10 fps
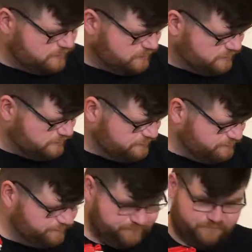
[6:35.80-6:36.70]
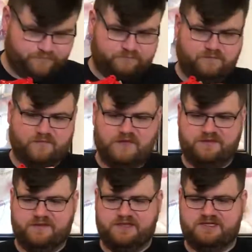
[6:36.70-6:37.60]
And
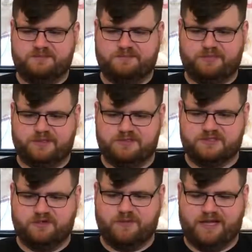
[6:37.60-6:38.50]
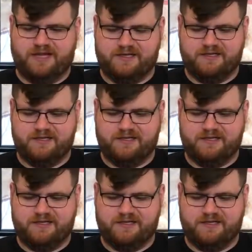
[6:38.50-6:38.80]
then these parts go back.